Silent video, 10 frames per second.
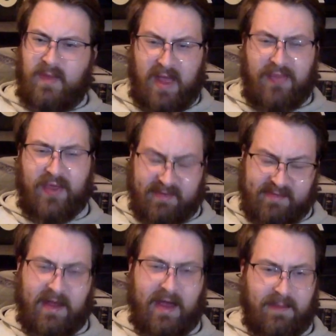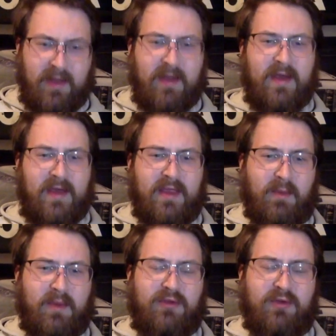I think it's time that
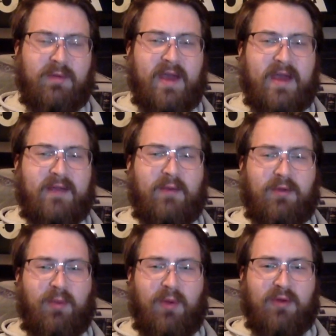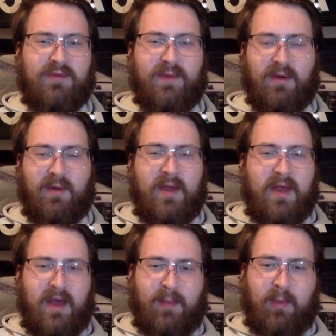we do make North Wilkesboro
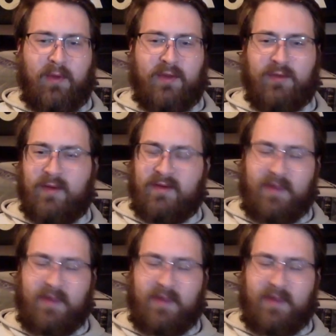a points race.